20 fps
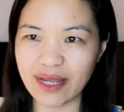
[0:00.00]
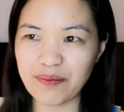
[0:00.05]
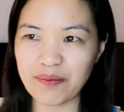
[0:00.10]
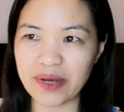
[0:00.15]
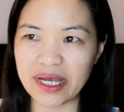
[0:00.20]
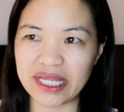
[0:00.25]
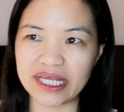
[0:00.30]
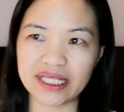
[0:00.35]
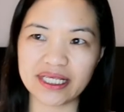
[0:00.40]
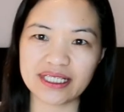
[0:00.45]

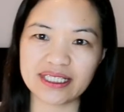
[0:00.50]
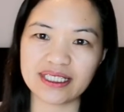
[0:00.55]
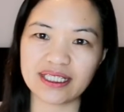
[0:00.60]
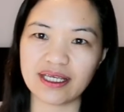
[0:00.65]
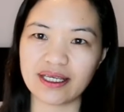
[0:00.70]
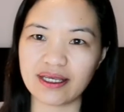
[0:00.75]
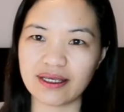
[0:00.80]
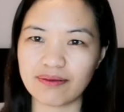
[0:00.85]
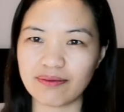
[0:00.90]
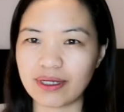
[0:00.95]
naman
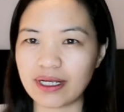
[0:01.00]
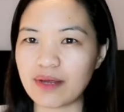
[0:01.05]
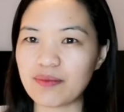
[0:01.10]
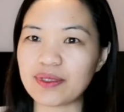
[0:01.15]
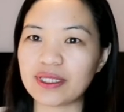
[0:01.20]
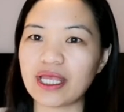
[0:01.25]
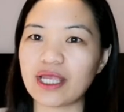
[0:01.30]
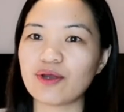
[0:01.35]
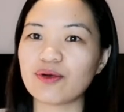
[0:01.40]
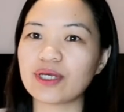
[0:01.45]
kasi
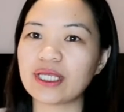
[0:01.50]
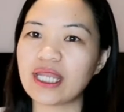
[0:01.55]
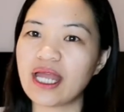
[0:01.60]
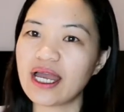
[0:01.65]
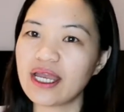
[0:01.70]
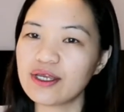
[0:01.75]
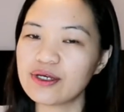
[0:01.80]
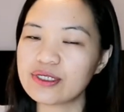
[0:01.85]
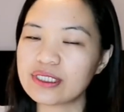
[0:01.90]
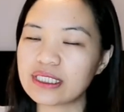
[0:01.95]
marami tayong
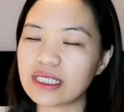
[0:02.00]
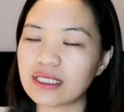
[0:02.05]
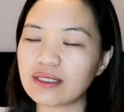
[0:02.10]
inayos